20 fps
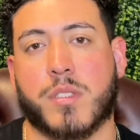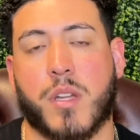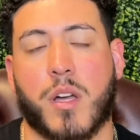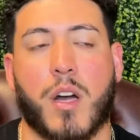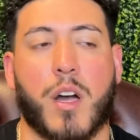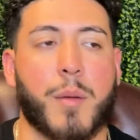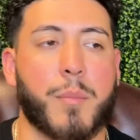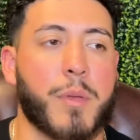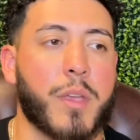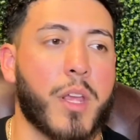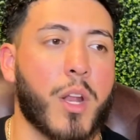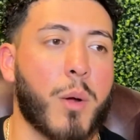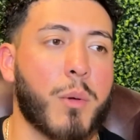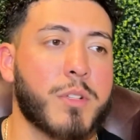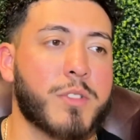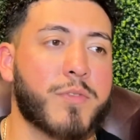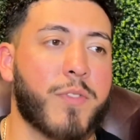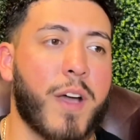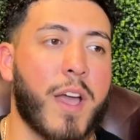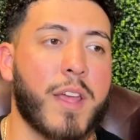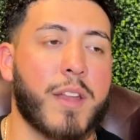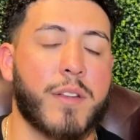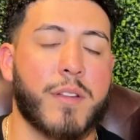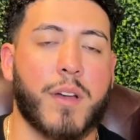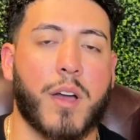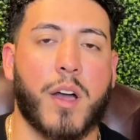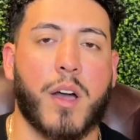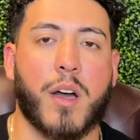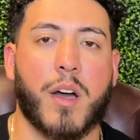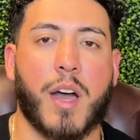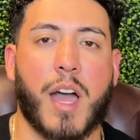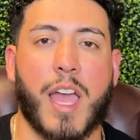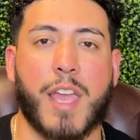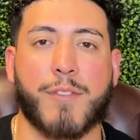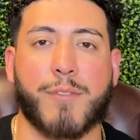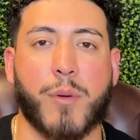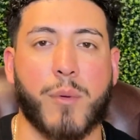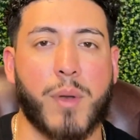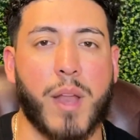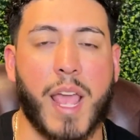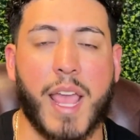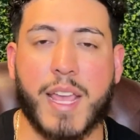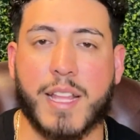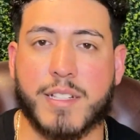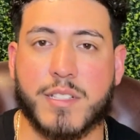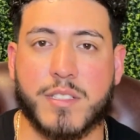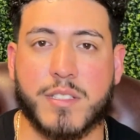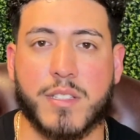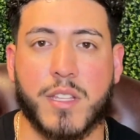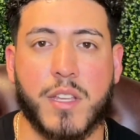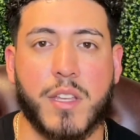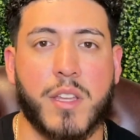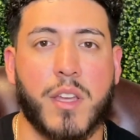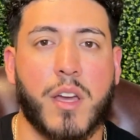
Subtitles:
You can always find iPhone 8s,